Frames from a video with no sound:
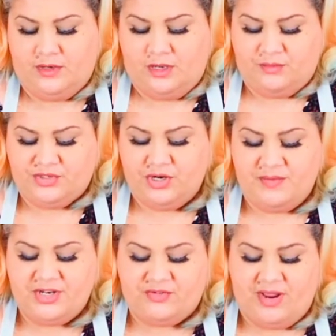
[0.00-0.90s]
I'm just going to
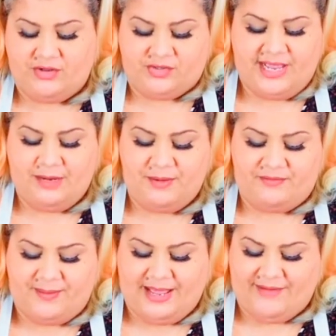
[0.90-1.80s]
measure out. So I had
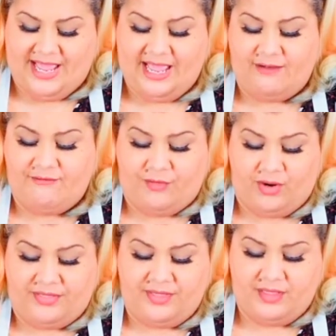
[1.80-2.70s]
about a
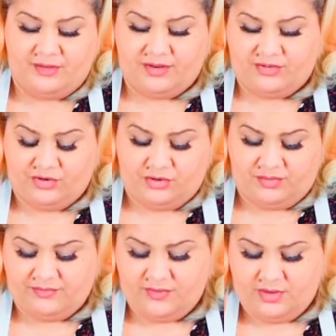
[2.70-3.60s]
handful. I think that's actually going to
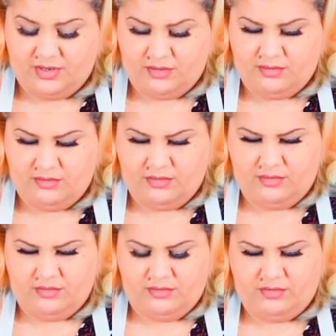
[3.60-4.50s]
be fine.
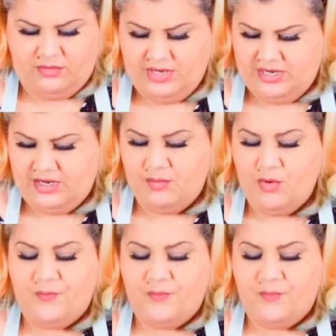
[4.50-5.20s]
Do I need any more?